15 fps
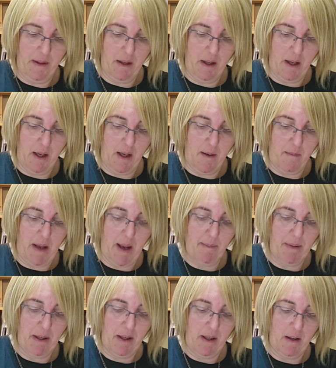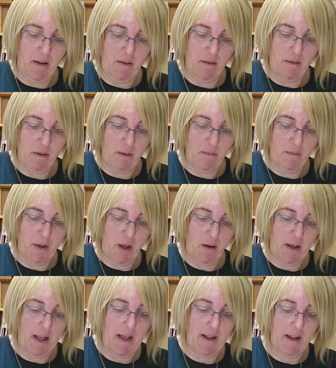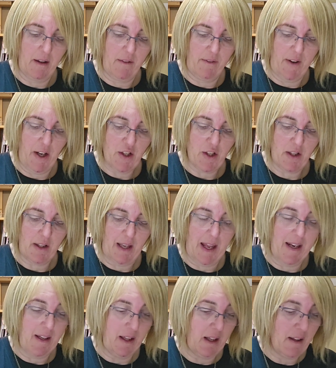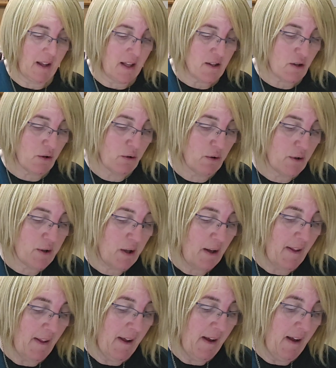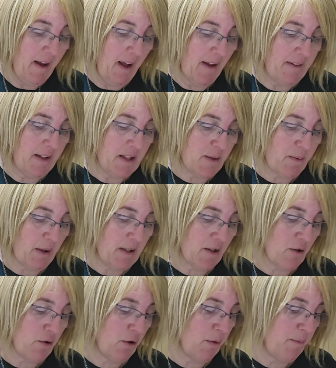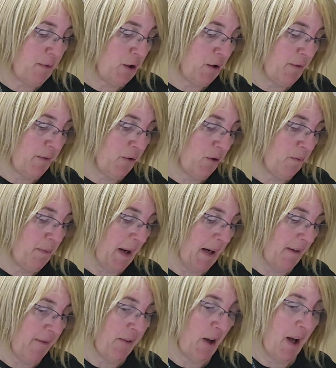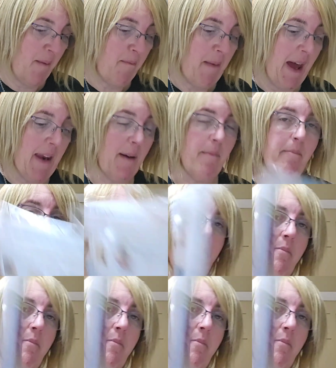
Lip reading: Elegant Fashion Lady, that's called. And this one's called Beautiful Butterfly Madam.